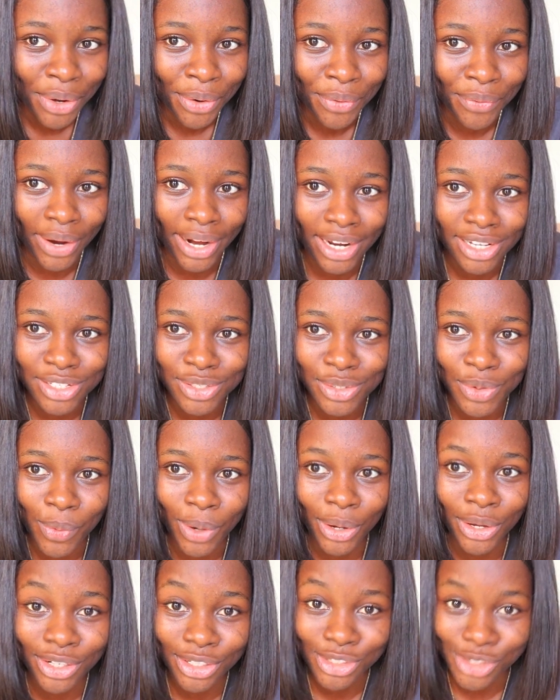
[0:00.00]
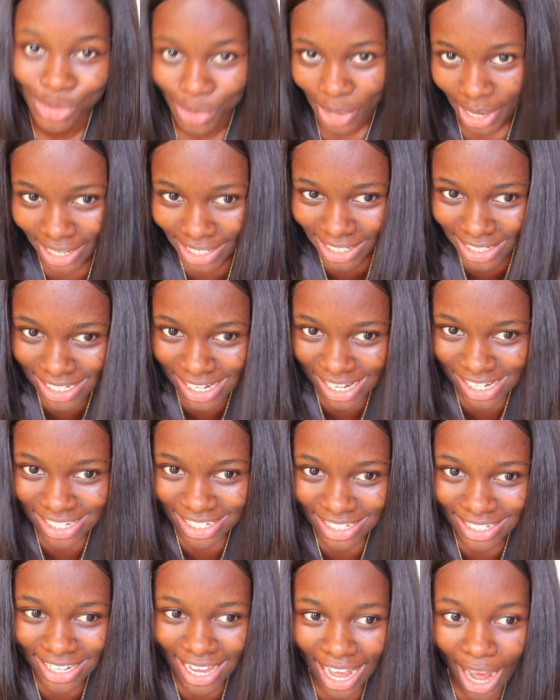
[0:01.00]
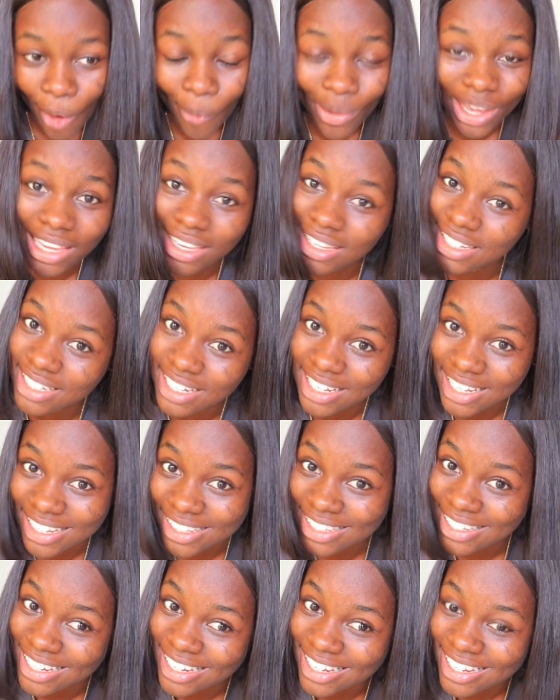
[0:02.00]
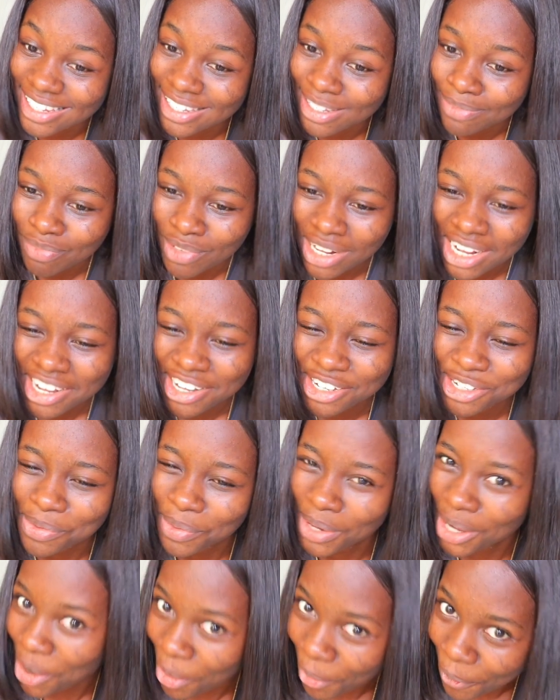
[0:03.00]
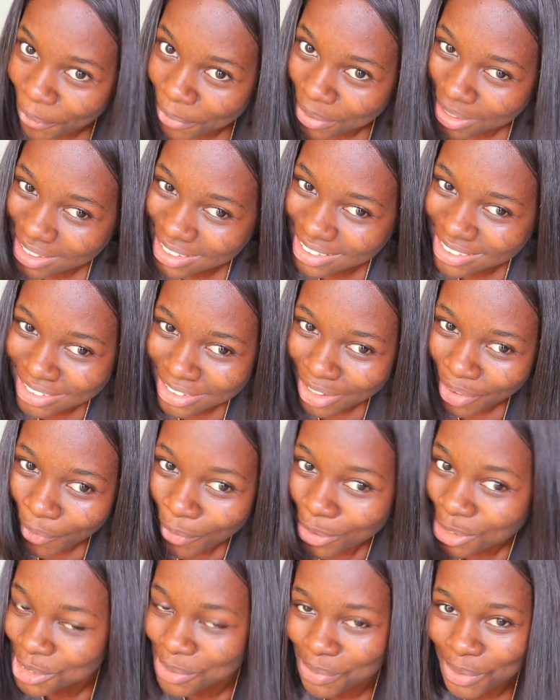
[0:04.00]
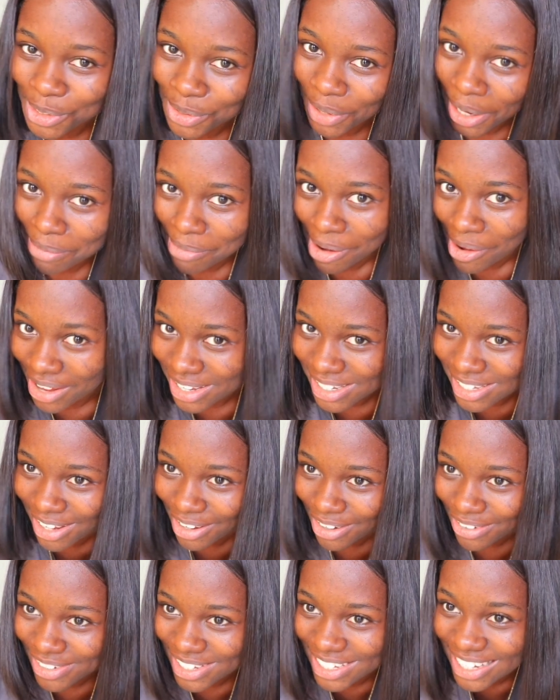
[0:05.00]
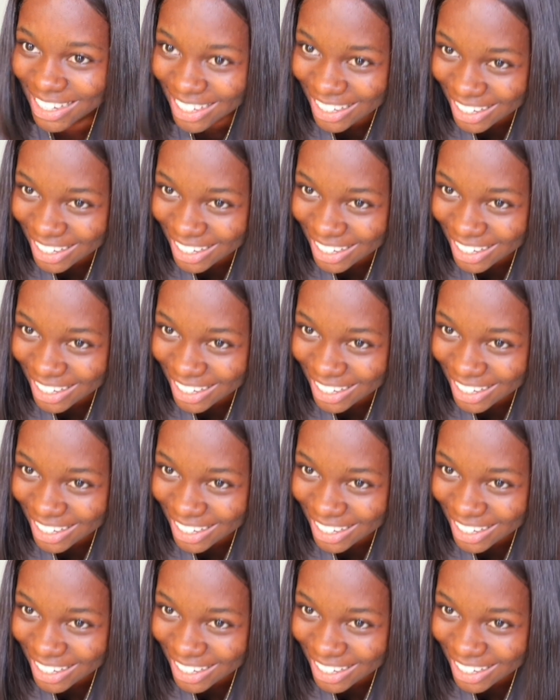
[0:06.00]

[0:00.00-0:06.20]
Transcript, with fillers: right? So we're gonna try it and see how easy it is. Should we call? or should we try by ourselves?